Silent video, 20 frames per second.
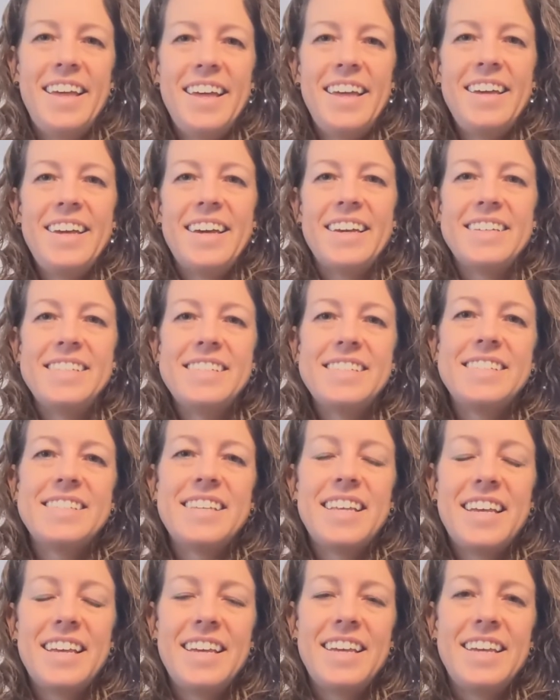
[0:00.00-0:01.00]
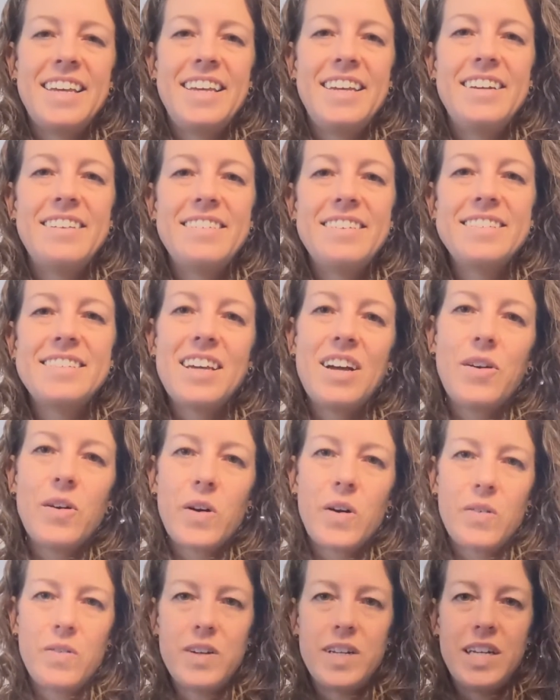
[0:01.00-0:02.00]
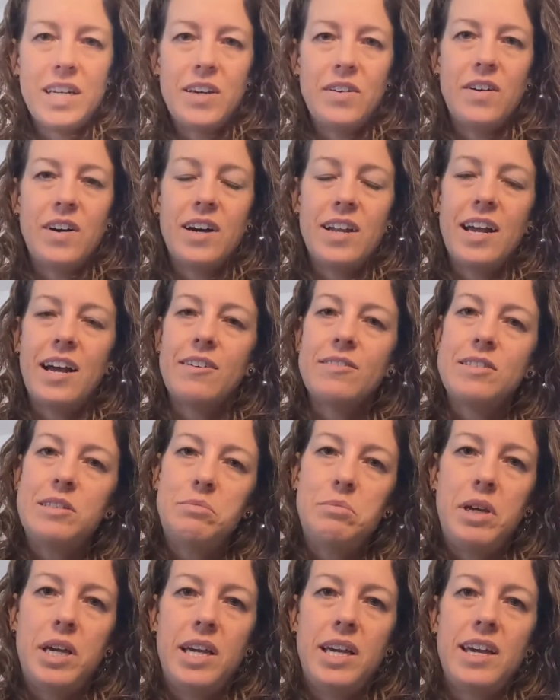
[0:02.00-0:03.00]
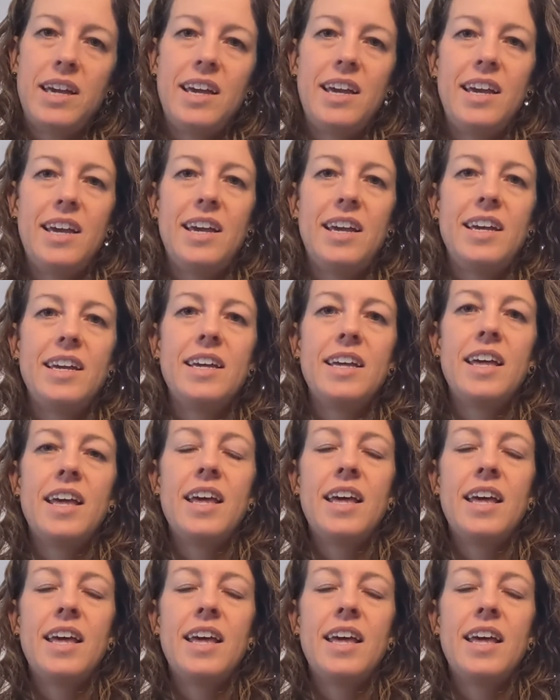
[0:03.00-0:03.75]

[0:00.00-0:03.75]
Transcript: Hey guys, here is a quick video on how to make a